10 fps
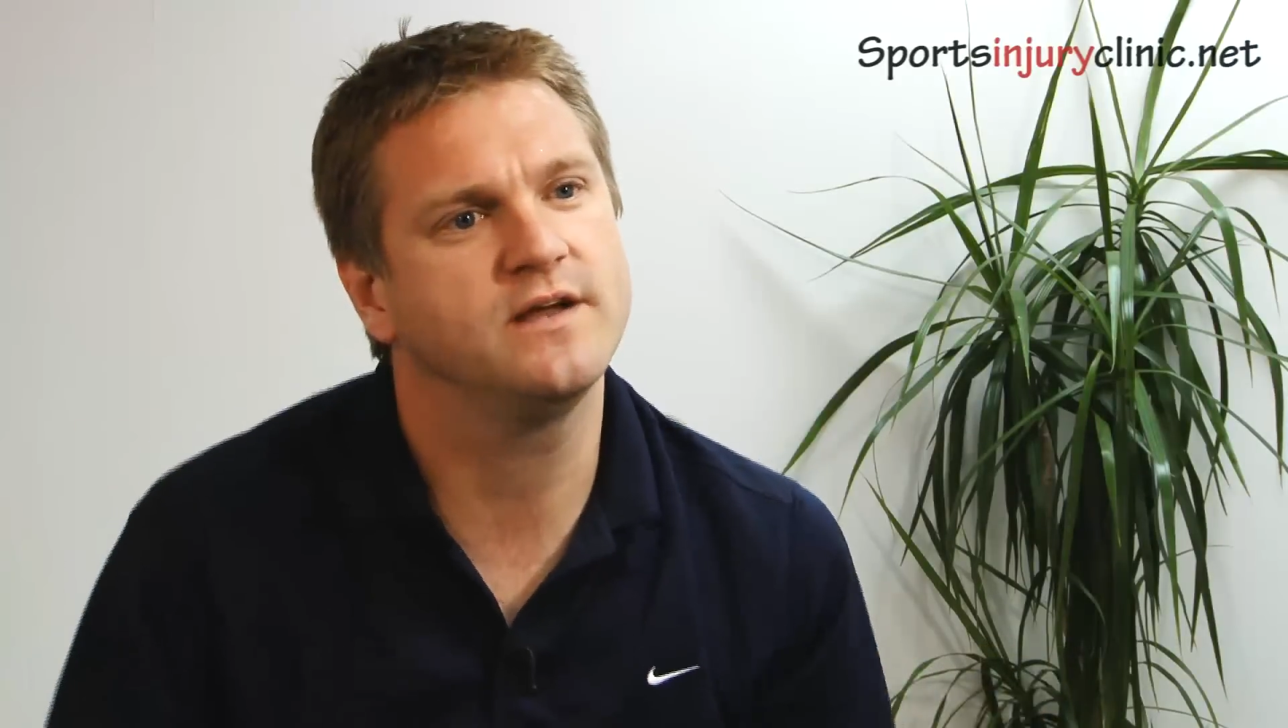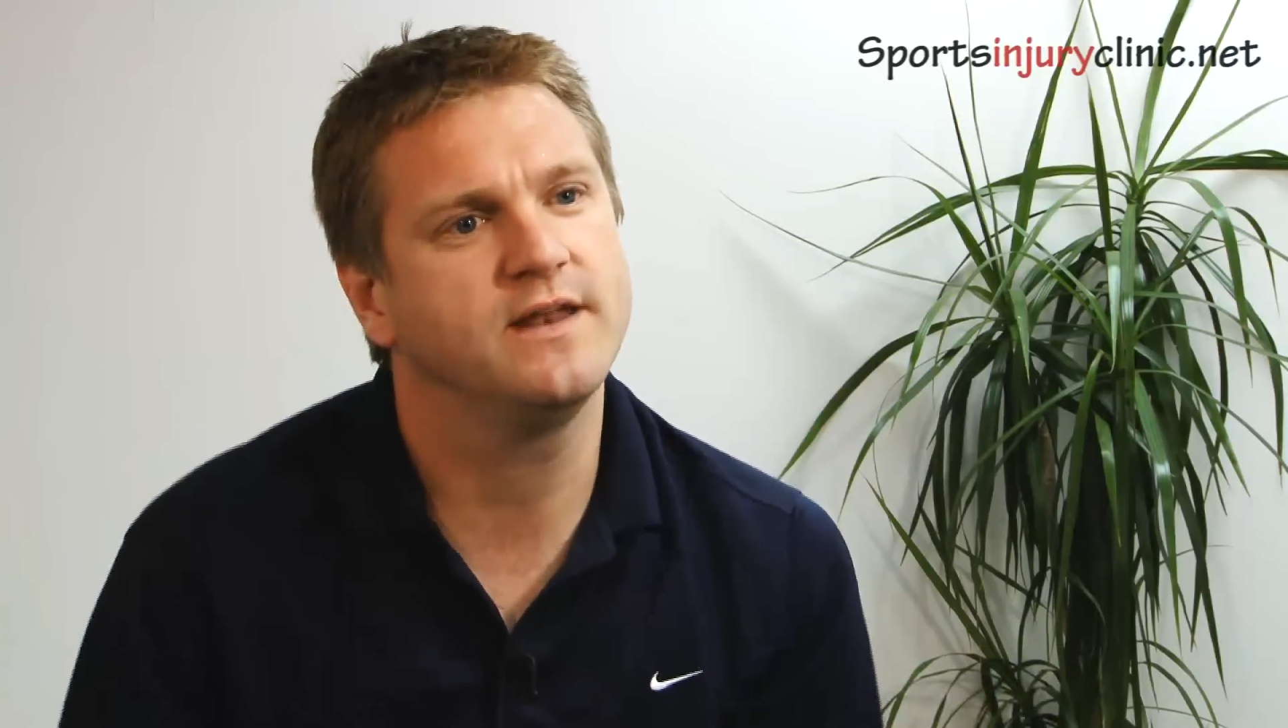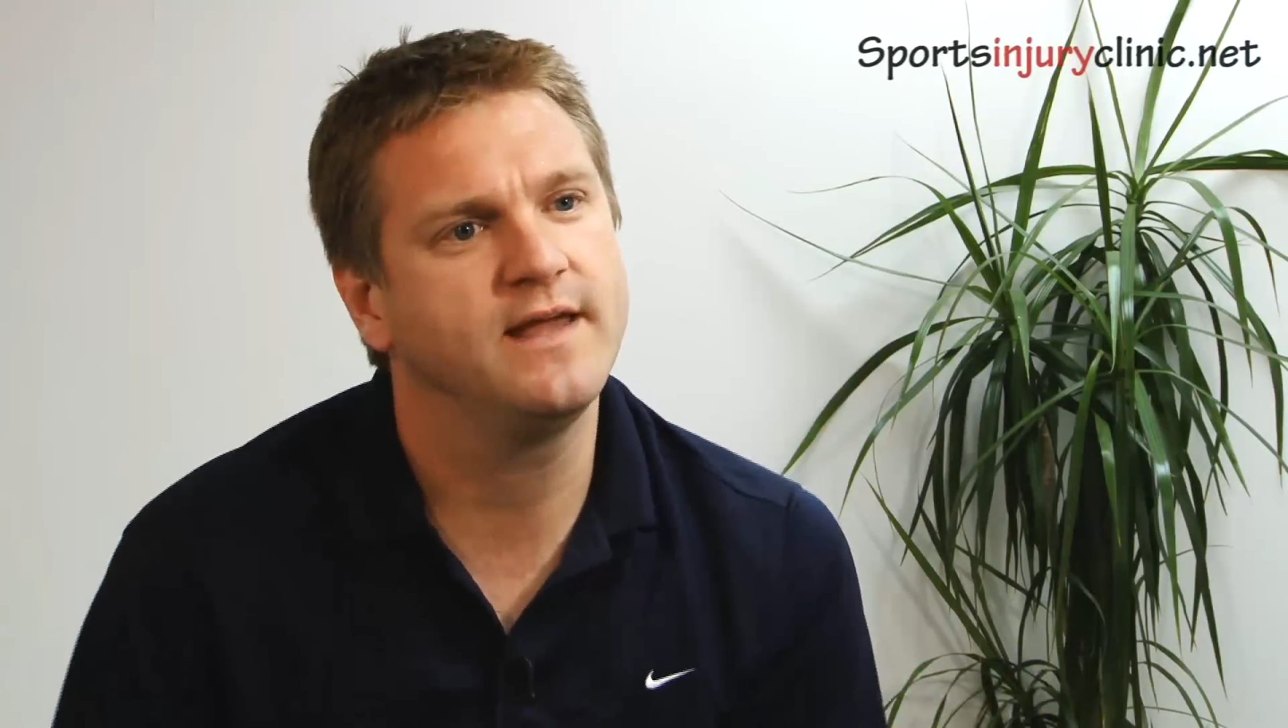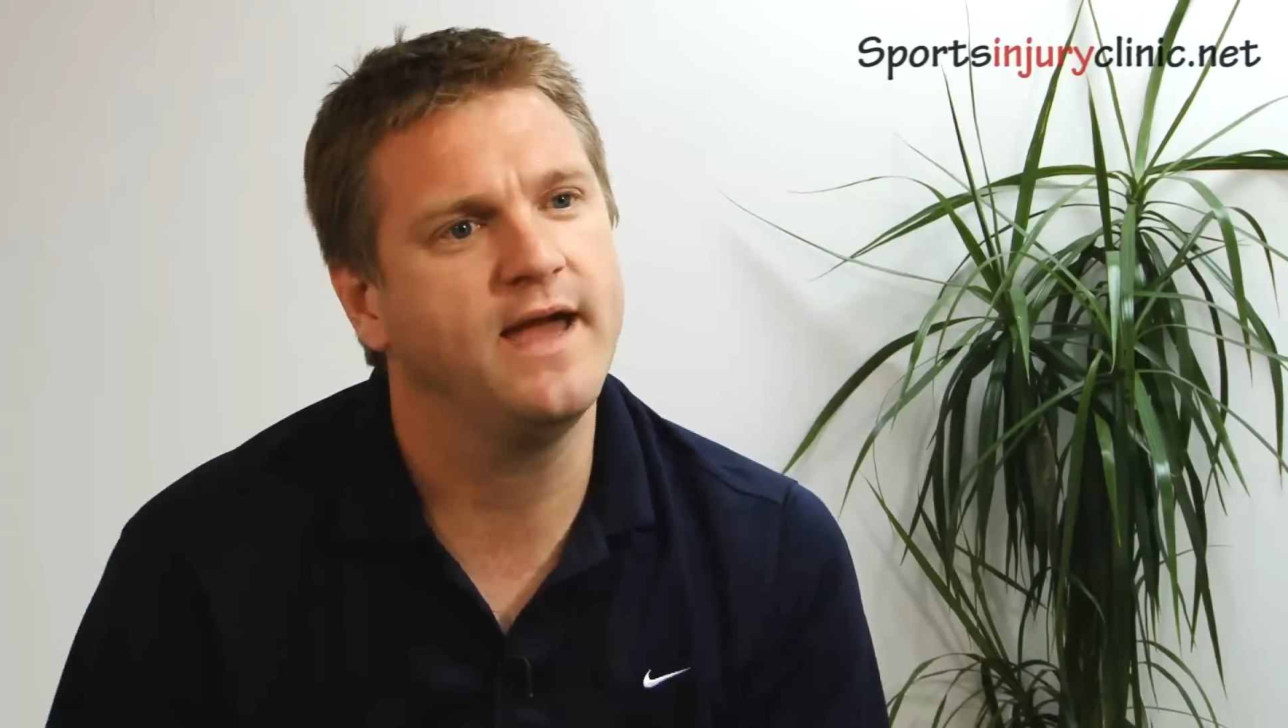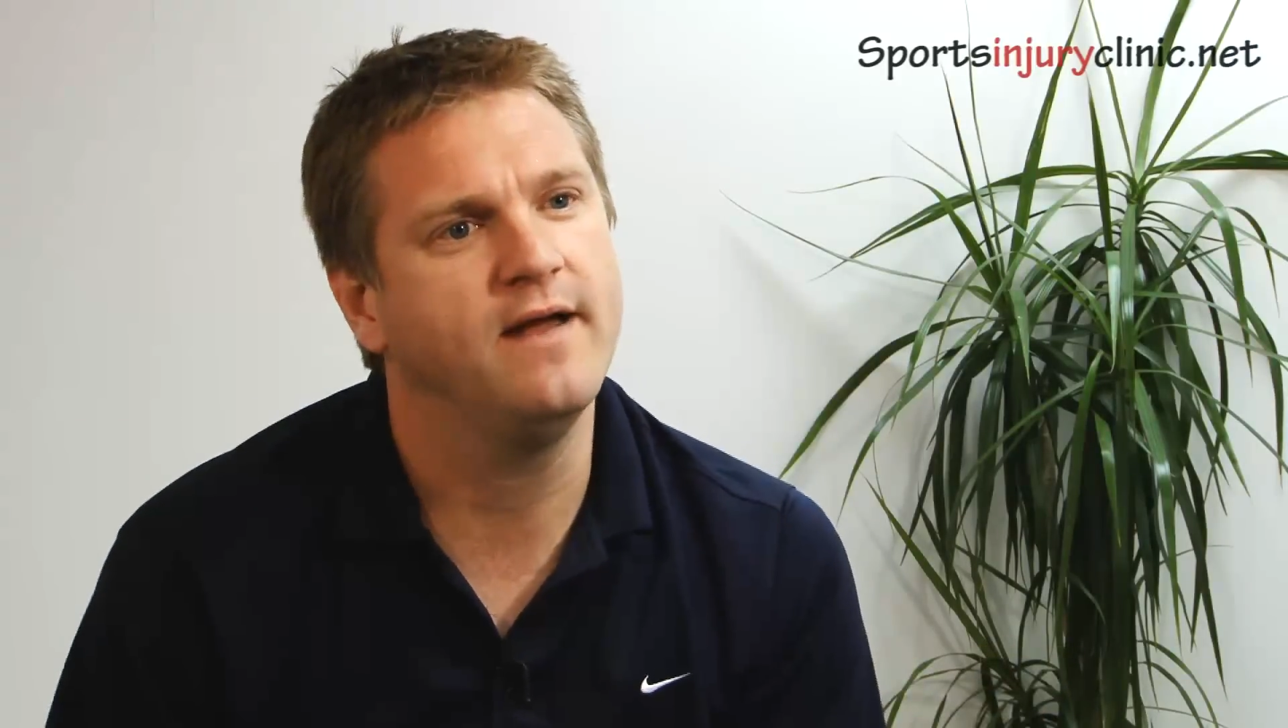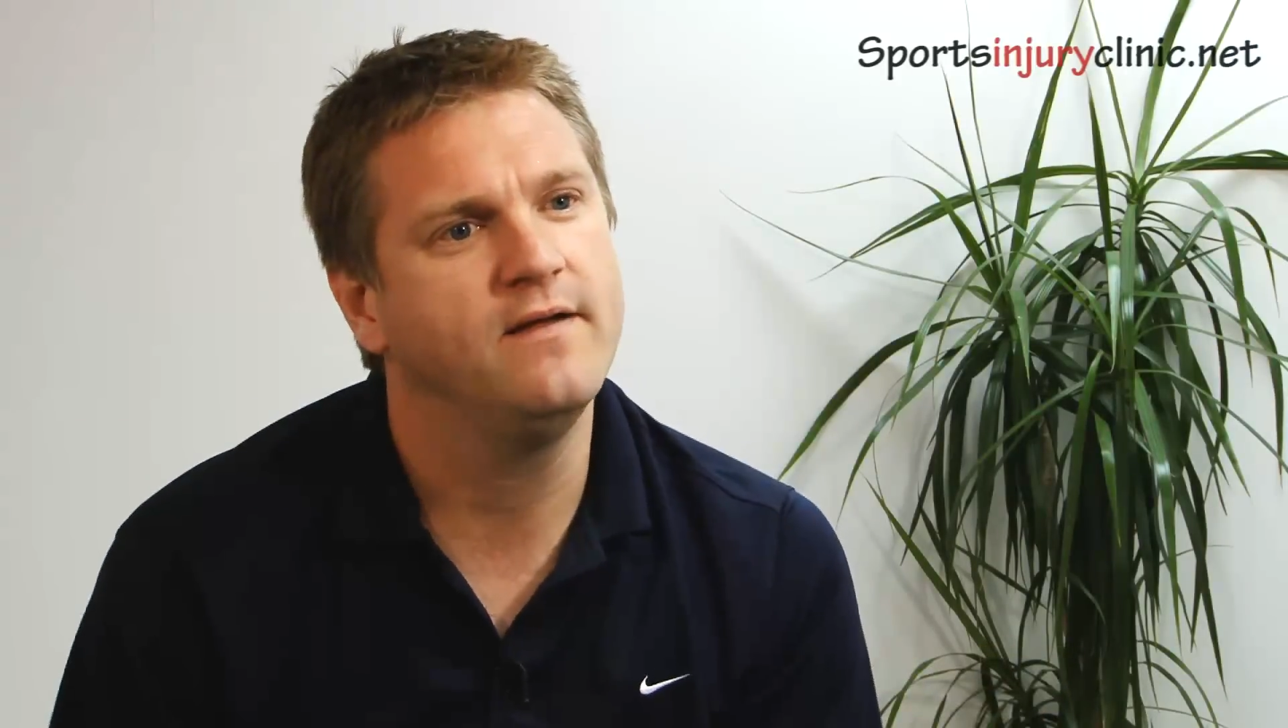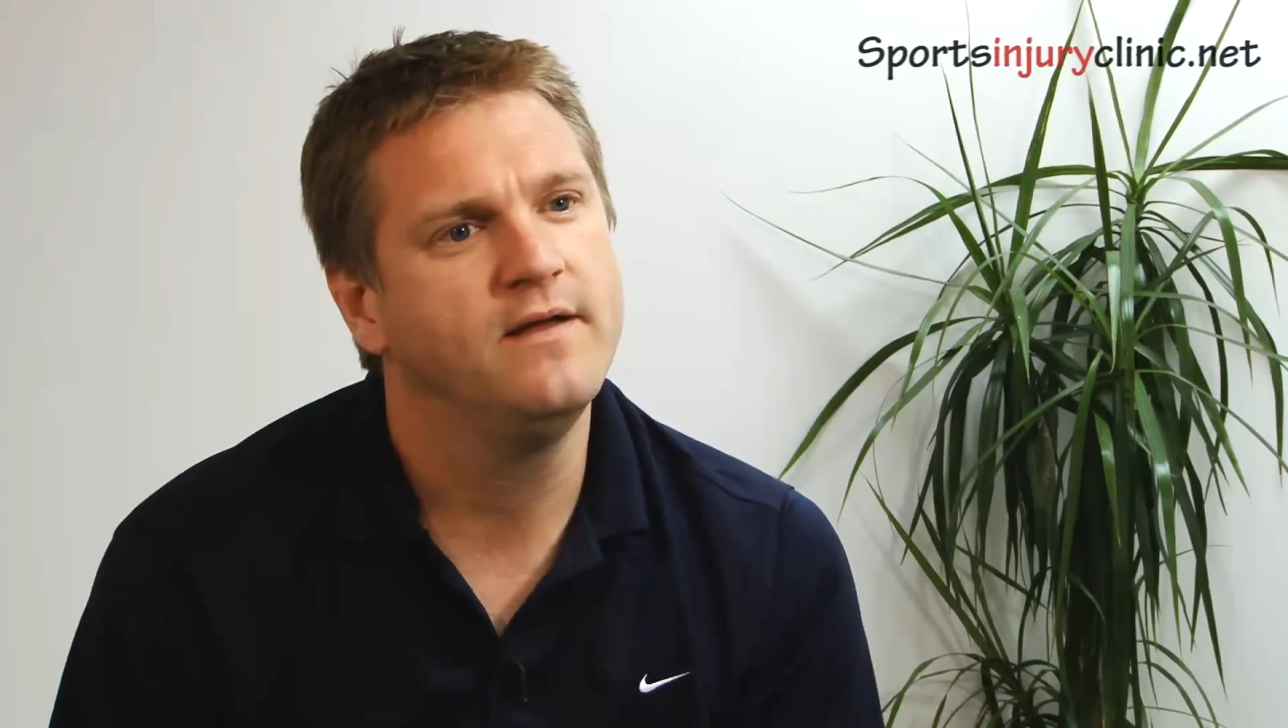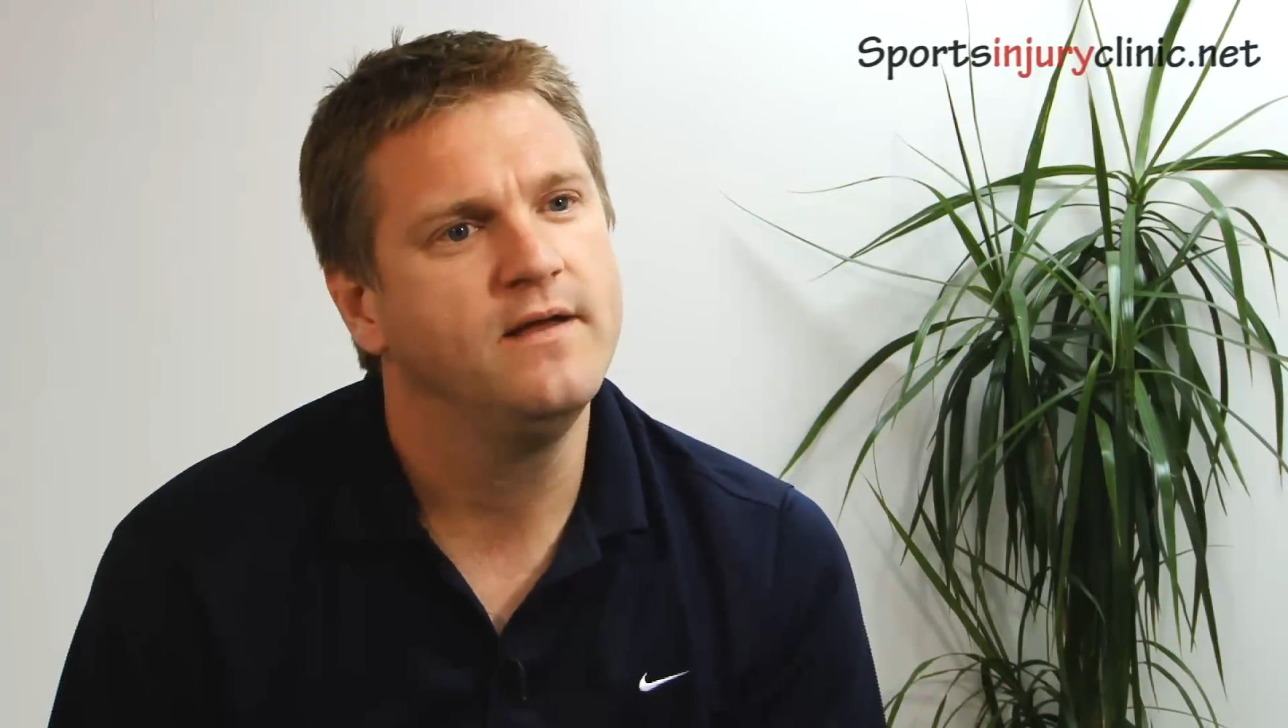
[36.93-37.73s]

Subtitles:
going to get.